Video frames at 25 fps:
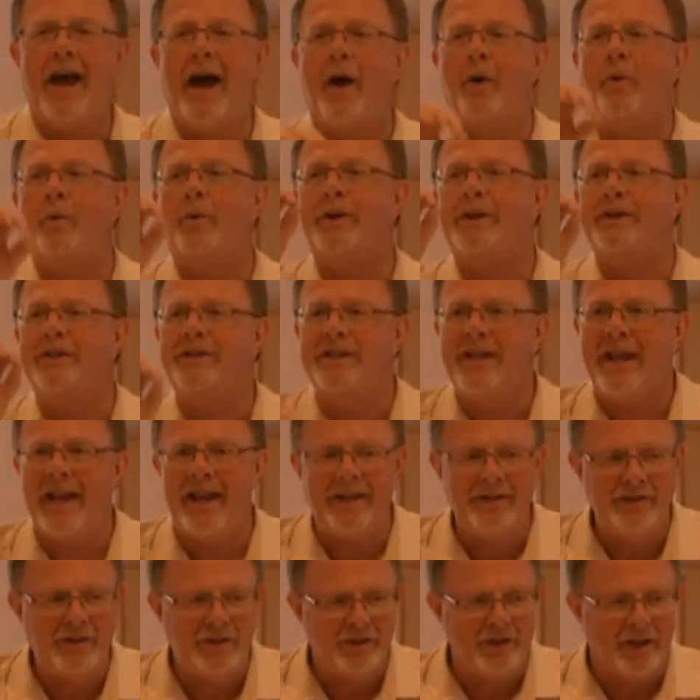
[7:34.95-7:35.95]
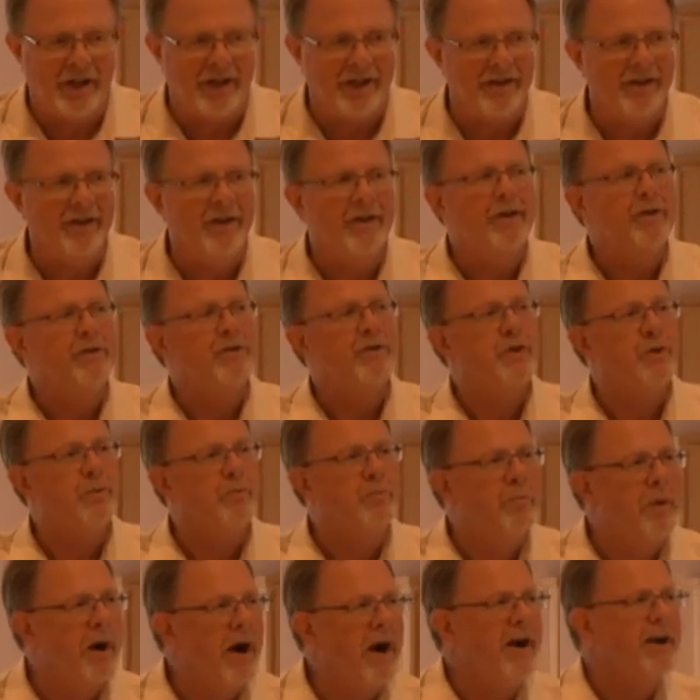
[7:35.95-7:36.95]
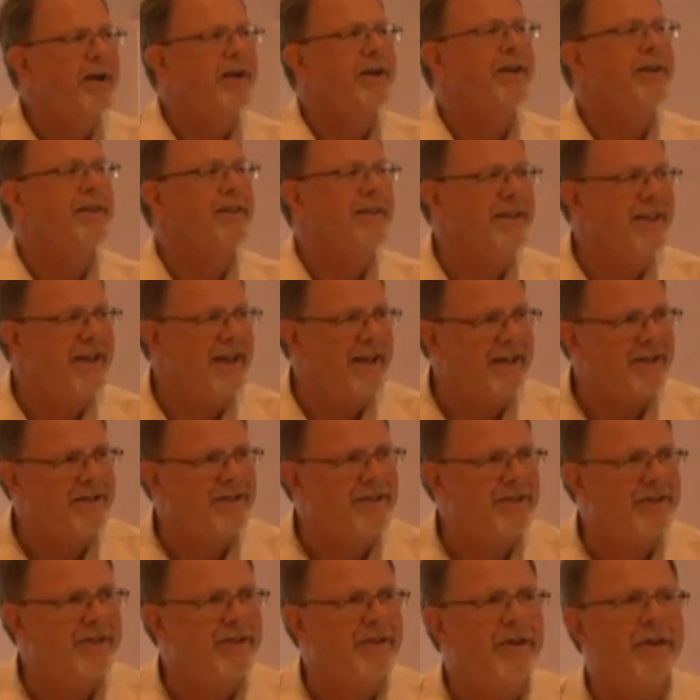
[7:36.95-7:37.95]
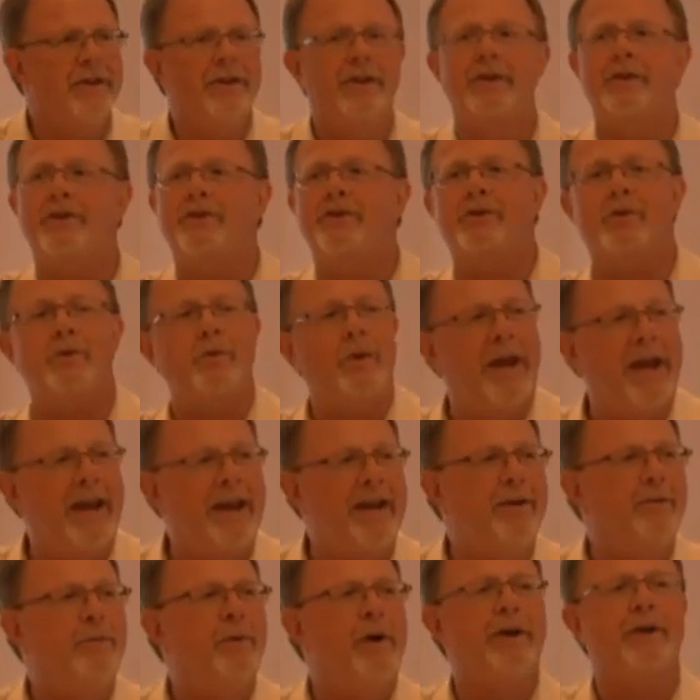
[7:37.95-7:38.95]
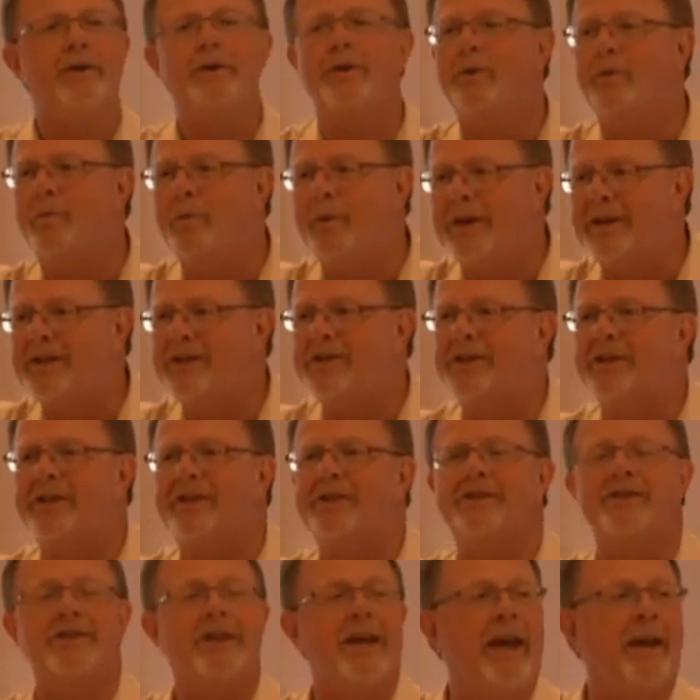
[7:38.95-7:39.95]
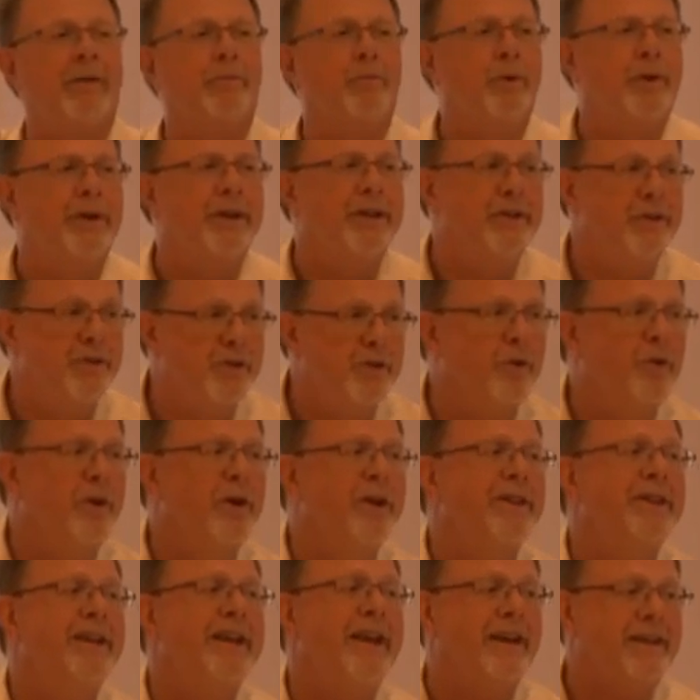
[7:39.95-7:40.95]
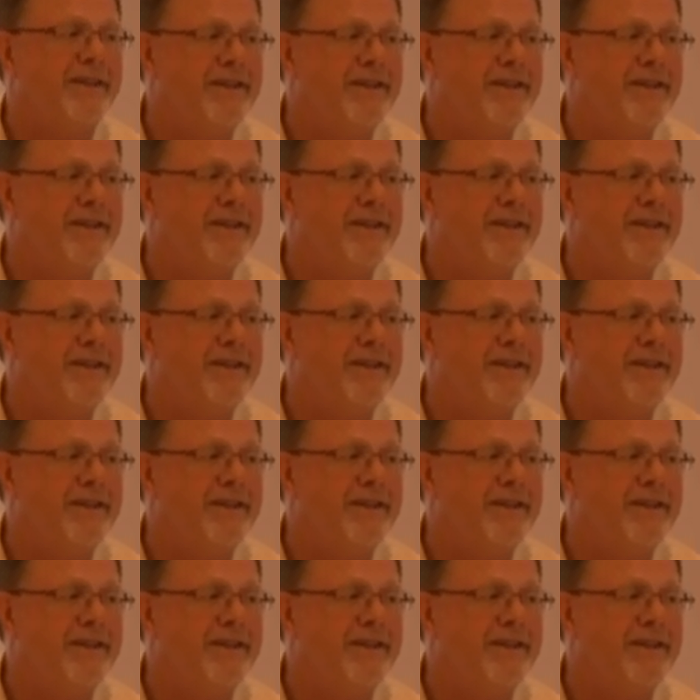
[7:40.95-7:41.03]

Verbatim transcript: our intention to market this to anyone who wishes and would enjoy the